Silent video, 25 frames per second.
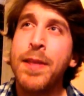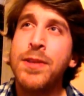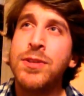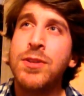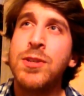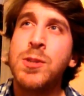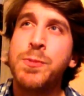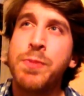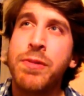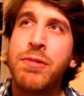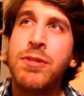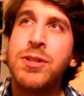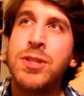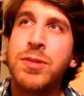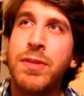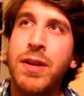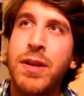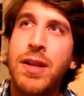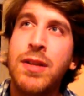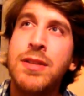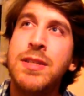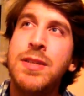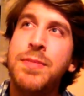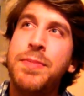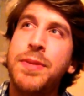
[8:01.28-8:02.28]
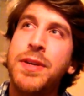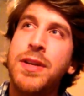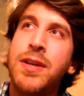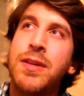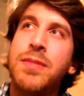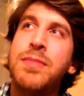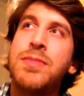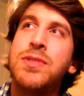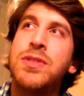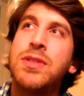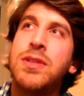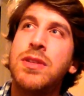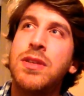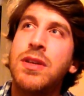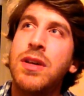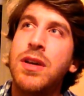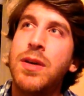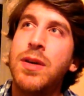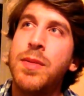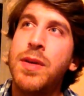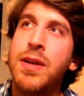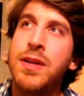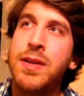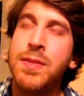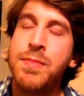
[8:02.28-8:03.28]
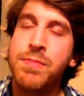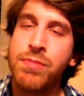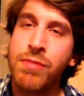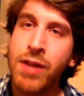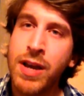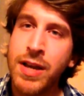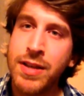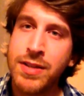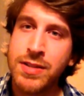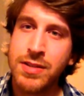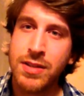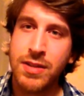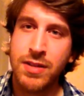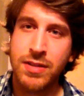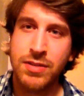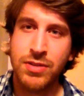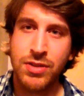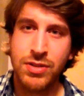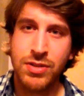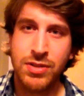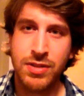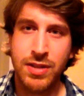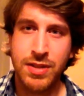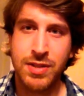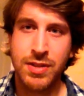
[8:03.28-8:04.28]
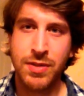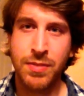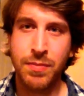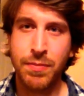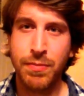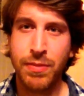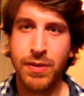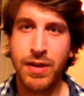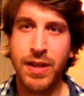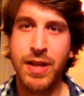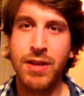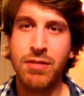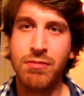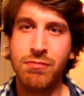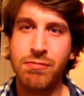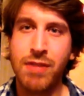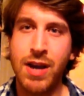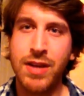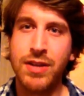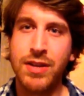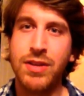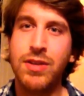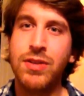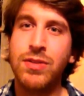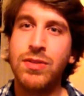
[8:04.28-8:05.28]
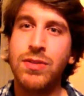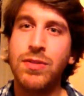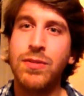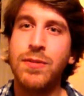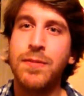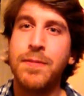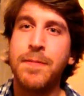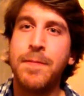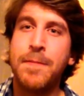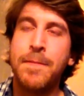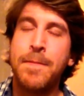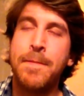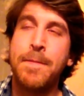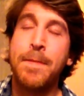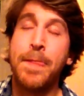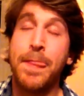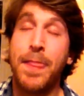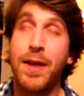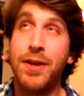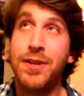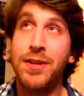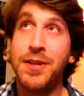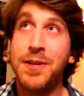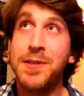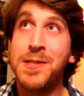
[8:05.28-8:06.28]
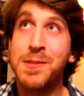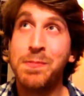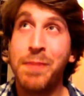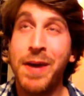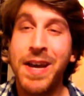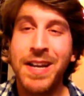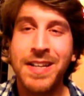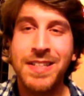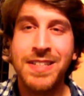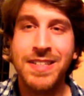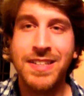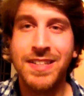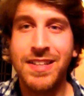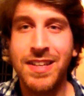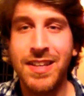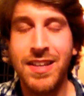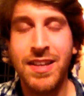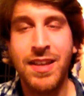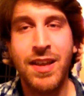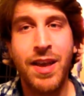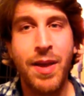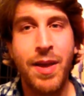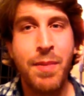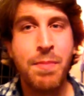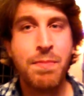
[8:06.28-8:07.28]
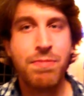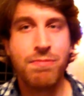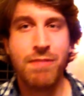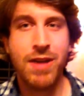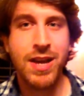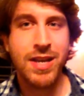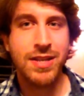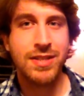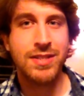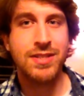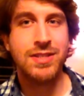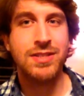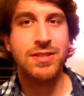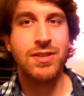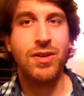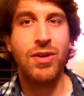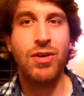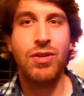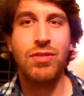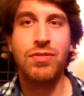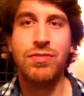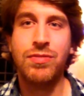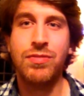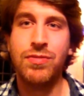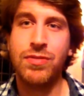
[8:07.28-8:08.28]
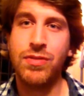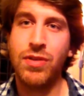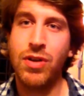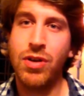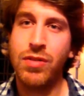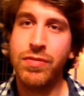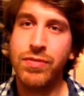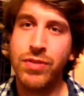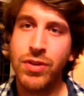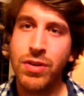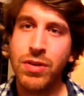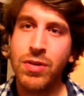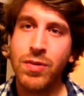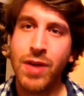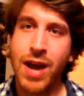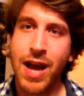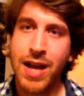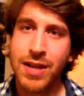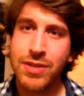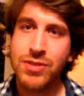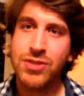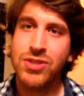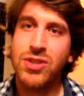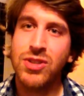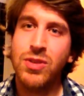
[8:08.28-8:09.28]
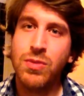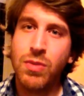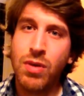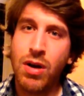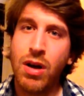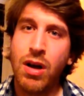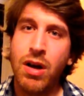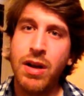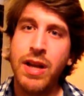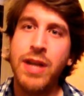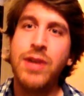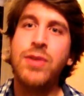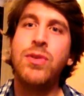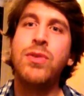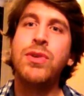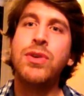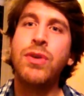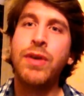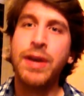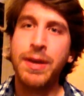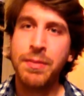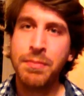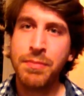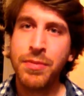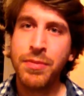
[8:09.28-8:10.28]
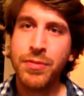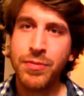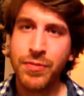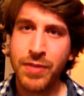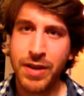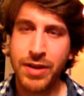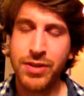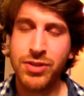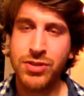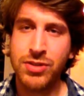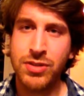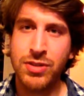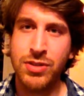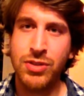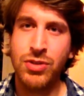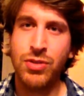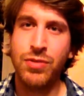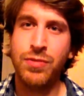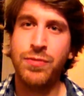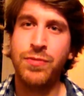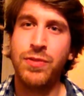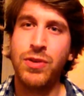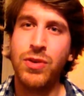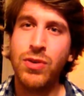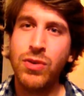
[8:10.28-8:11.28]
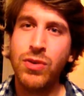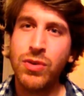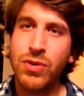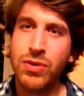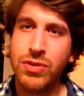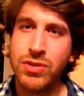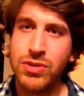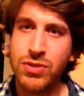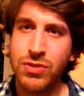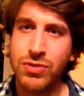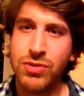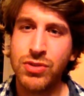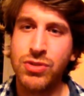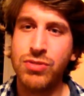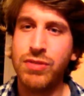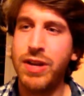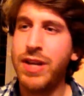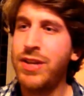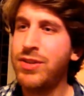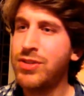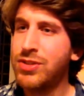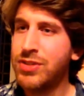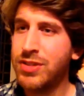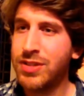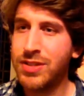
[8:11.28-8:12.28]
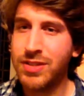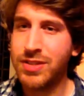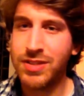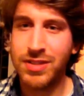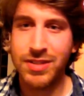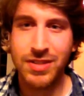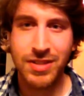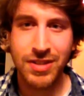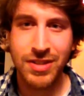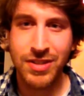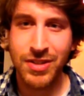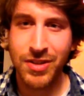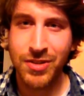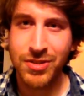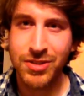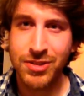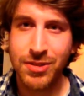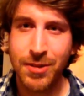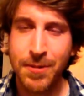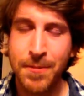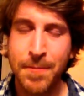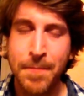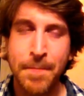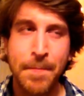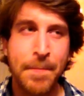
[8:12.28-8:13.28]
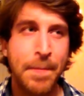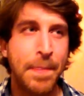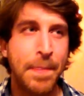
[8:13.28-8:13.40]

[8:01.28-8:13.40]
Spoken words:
So spirituality becomes an embrace, just this complete, radical, unexpected embrace of you as you are in all your imperfection, your flaws, your strangeness. So